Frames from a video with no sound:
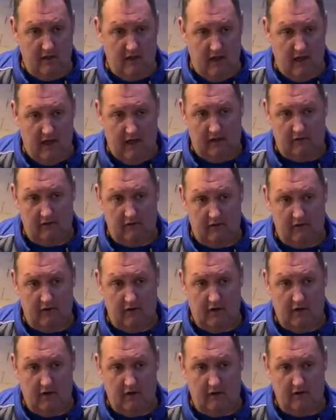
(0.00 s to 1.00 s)
and
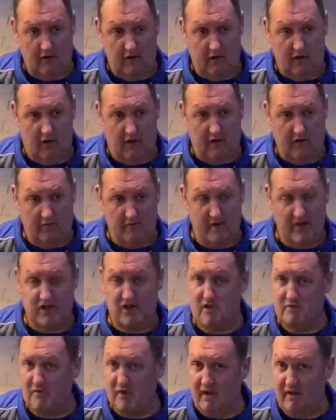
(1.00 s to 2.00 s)
you know, they've
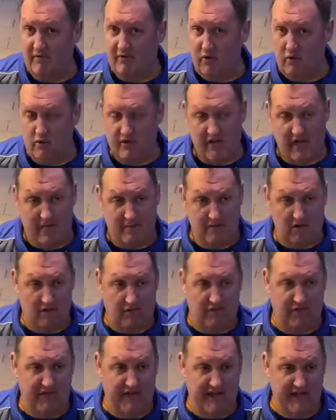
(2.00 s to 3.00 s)
messaged me a few times on
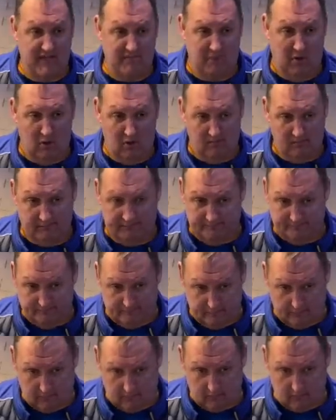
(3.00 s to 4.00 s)
Facebook.
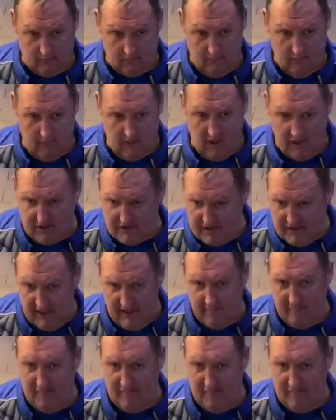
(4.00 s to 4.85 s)
Steve